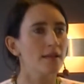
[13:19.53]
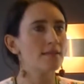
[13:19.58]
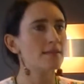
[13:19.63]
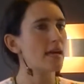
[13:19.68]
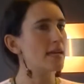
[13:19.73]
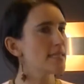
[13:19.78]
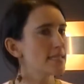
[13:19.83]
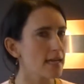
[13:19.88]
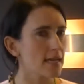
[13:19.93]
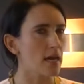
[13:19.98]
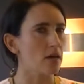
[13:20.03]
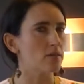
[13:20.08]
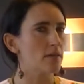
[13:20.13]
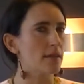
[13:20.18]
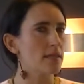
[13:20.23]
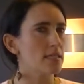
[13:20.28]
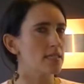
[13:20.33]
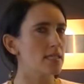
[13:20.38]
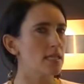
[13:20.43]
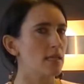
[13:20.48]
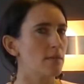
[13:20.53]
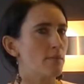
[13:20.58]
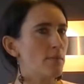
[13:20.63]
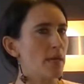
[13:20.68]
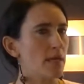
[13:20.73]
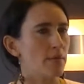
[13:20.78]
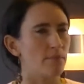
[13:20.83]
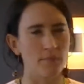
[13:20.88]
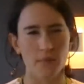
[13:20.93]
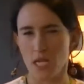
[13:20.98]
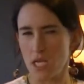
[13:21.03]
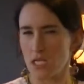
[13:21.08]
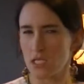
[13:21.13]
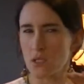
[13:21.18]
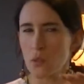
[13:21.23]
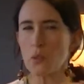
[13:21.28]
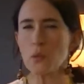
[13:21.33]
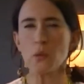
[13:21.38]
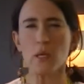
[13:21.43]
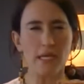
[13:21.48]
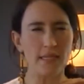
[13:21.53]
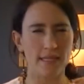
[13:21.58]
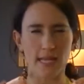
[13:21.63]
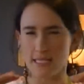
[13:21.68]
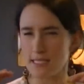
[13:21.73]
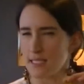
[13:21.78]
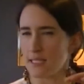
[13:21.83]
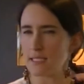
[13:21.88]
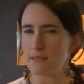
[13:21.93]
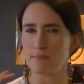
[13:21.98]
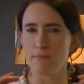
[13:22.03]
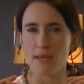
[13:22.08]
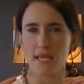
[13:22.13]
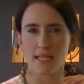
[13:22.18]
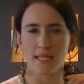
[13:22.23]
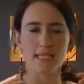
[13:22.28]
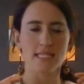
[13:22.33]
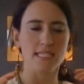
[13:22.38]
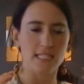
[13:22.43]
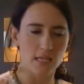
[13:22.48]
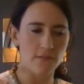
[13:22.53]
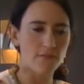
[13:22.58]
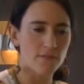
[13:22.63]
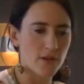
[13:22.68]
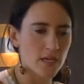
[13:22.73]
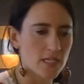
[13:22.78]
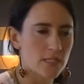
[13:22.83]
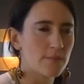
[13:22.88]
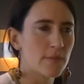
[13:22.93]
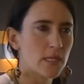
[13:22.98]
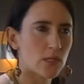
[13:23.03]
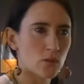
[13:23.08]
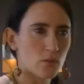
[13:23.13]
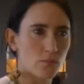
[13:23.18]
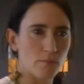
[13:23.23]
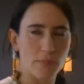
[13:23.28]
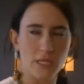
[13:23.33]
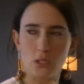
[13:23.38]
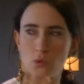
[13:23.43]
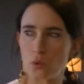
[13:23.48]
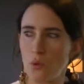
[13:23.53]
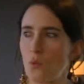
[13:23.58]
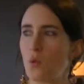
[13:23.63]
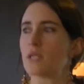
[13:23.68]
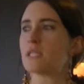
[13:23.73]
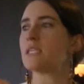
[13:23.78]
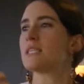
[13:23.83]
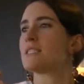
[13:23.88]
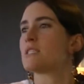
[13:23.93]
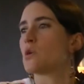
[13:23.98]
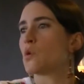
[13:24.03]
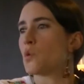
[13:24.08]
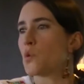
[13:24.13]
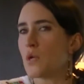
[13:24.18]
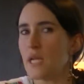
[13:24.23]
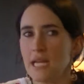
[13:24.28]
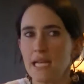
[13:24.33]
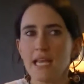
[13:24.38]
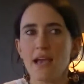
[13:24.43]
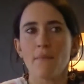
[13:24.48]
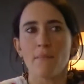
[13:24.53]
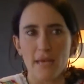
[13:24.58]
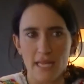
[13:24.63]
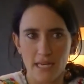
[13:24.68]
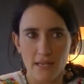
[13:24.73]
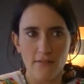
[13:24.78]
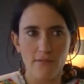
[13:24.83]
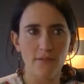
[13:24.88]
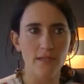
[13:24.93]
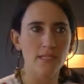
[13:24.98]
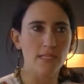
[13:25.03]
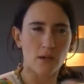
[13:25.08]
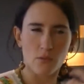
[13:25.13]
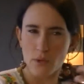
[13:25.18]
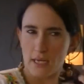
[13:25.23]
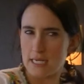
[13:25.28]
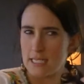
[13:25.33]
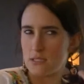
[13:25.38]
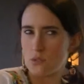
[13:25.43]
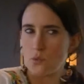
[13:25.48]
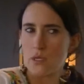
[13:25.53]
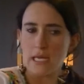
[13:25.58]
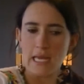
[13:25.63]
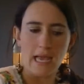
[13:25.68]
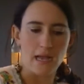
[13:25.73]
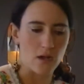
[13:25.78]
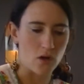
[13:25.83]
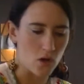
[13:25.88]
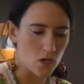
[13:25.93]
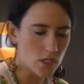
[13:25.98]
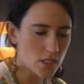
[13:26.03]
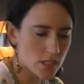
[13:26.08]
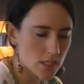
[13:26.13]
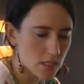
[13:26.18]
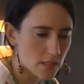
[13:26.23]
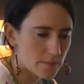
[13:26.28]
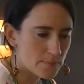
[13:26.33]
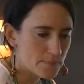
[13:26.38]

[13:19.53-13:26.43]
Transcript: that is accounted in GDP. So it really doesn't make this difference between what is really a benefit and what is really a cost.